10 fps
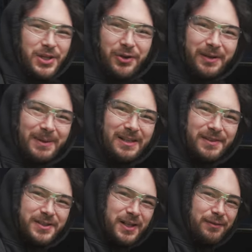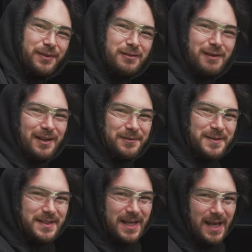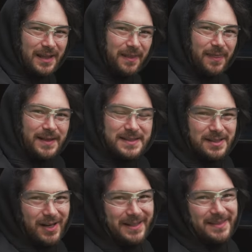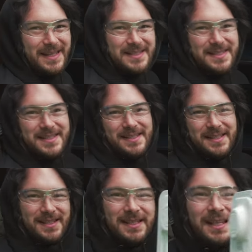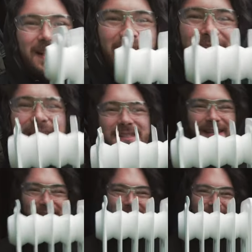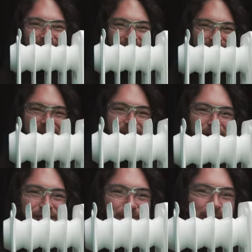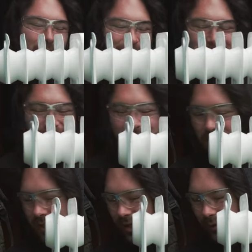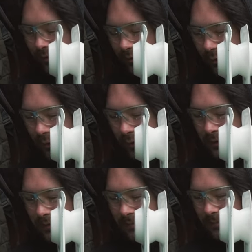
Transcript: doing a bit of a shuffle around and things like this heater that served me well for